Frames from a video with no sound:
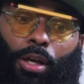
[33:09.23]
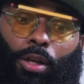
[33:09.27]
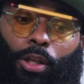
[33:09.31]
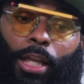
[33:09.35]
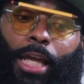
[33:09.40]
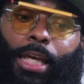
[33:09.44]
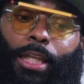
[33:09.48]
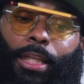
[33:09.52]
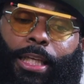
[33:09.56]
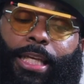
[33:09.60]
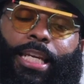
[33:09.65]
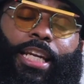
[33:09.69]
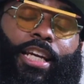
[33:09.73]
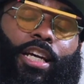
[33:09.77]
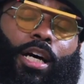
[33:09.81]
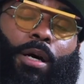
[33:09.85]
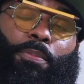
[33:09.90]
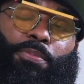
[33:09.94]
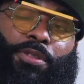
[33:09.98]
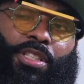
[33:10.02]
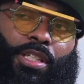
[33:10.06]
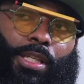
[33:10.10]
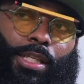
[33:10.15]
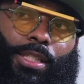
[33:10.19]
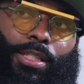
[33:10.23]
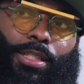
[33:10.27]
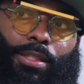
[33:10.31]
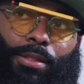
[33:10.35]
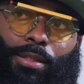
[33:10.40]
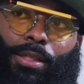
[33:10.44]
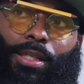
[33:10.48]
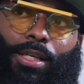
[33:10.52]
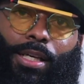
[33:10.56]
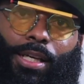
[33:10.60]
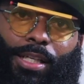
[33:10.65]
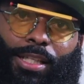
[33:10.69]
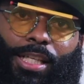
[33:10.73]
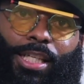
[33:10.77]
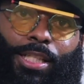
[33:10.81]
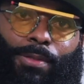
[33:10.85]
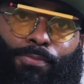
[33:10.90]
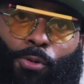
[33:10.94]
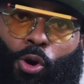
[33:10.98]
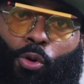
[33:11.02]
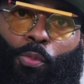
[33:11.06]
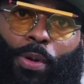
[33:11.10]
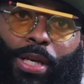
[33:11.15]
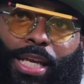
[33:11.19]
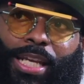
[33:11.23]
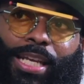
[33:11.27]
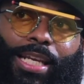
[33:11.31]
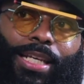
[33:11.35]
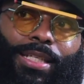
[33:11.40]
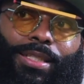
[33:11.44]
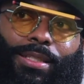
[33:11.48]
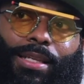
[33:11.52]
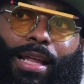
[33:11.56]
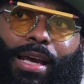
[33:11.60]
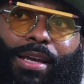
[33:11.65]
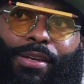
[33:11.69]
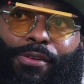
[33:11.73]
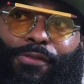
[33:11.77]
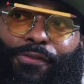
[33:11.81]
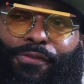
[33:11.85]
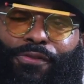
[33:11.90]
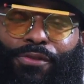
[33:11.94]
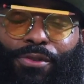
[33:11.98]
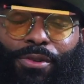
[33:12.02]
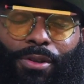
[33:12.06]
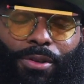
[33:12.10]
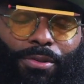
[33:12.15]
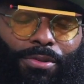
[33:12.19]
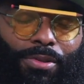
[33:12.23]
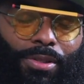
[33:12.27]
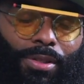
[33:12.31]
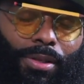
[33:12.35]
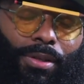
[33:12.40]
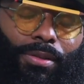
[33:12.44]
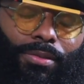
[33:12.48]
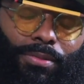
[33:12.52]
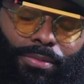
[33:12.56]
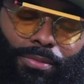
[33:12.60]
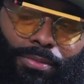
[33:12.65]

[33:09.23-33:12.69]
like, leading up to this moment in his life, you know. So